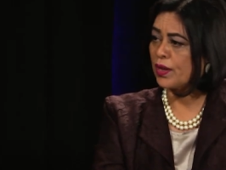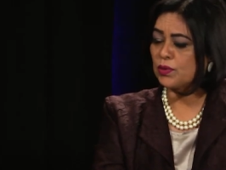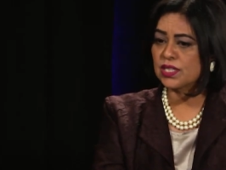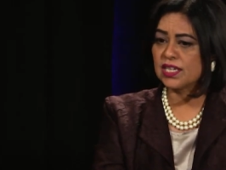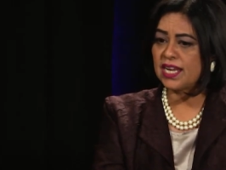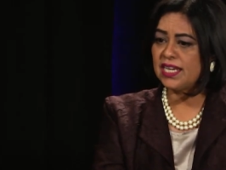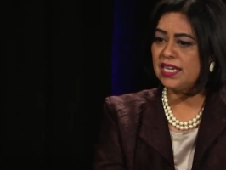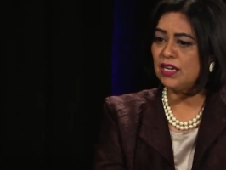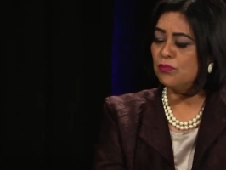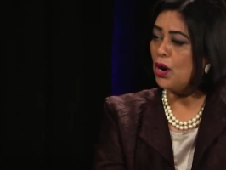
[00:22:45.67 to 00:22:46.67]
There was a
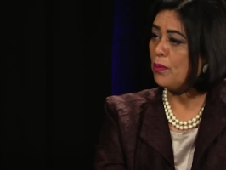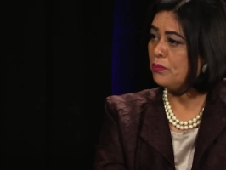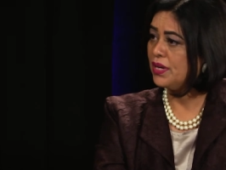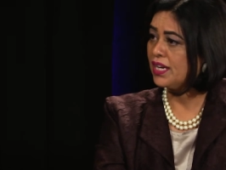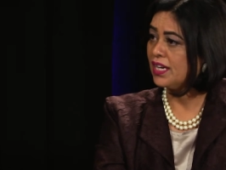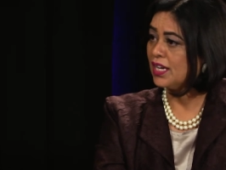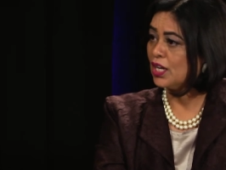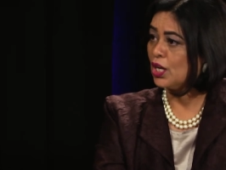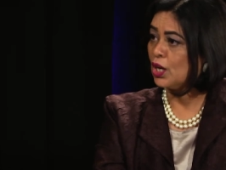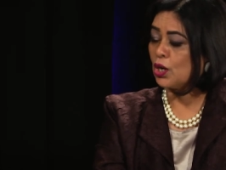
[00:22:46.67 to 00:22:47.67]
lady in Bombay
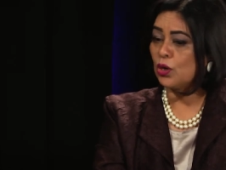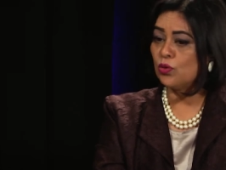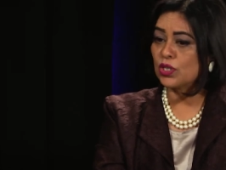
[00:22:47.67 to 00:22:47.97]
who